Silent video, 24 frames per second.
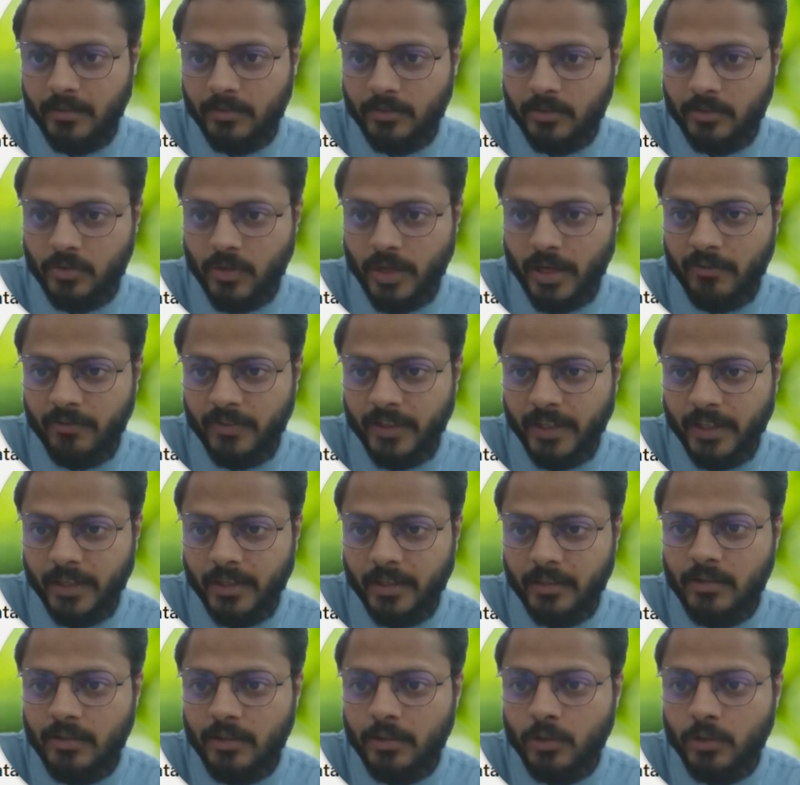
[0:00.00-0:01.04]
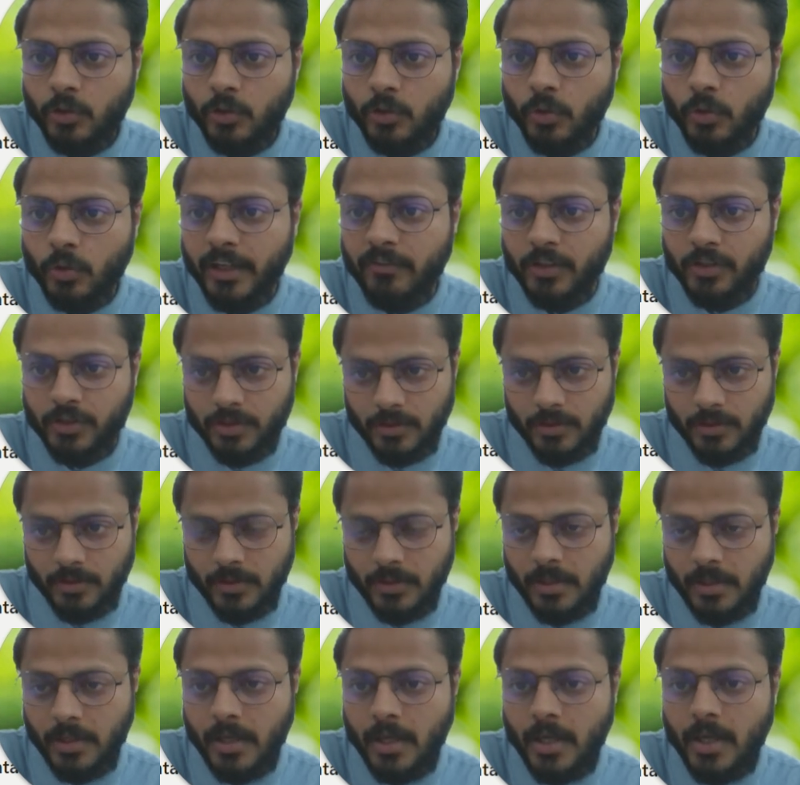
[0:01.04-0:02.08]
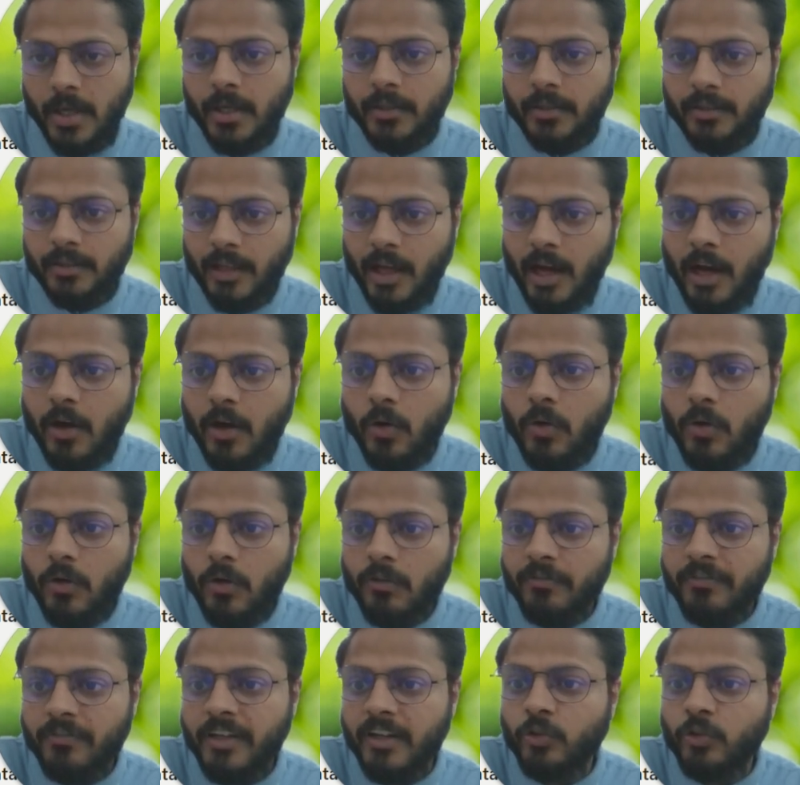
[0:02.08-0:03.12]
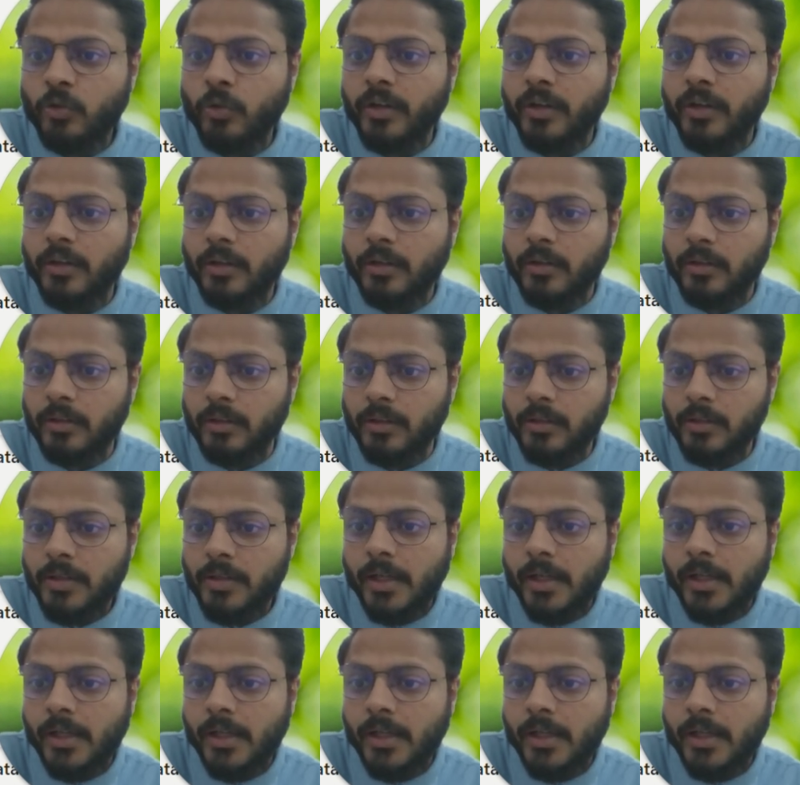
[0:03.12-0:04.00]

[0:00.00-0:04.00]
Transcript: So I have taken today function. Now we have to return